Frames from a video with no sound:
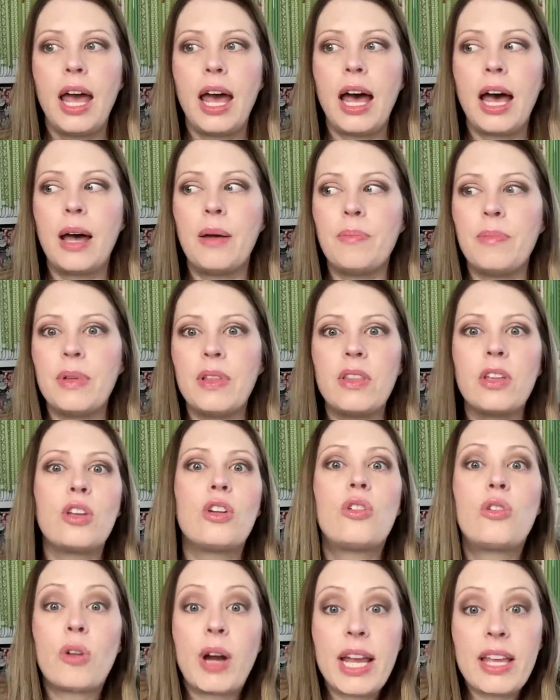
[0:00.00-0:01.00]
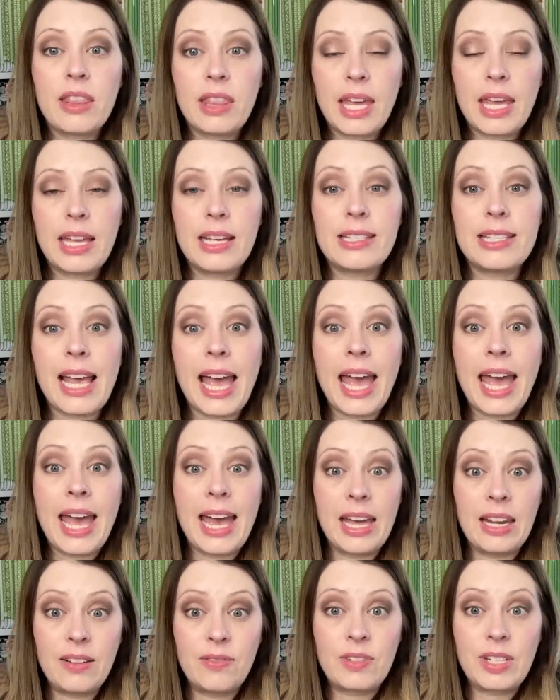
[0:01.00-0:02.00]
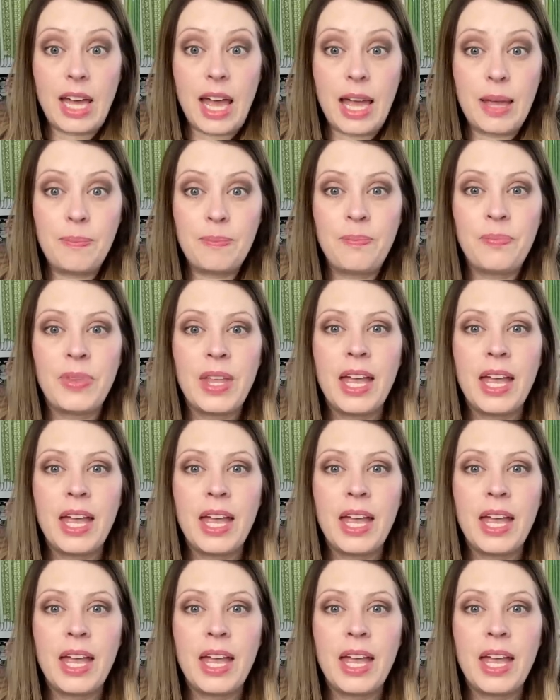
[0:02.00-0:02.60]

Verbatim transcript: um, great things ahead of time.